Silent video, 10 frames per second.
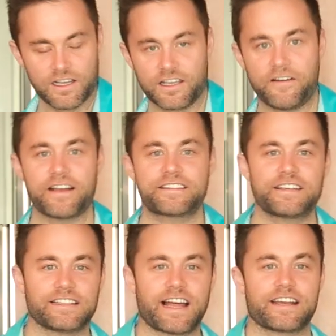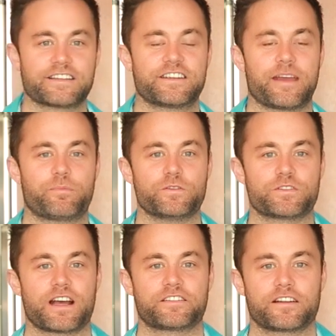You know, I see a lot of
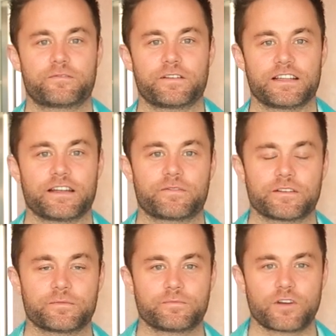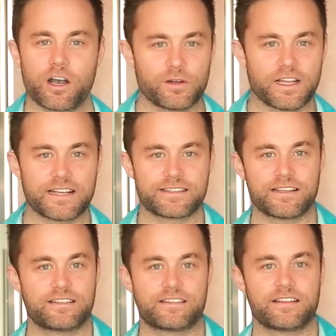shampoos out there, FitLifer. Herbal
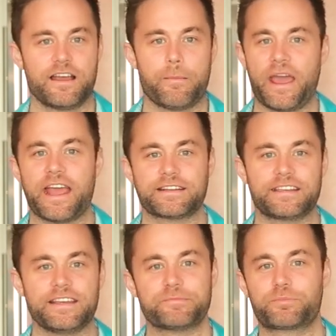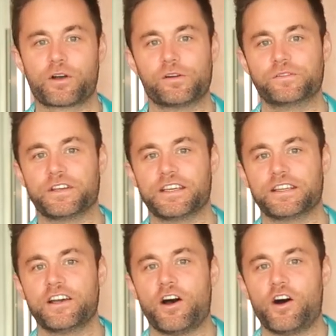Essence, Pantene Pro V,
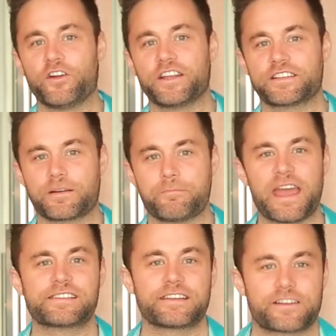all these amazing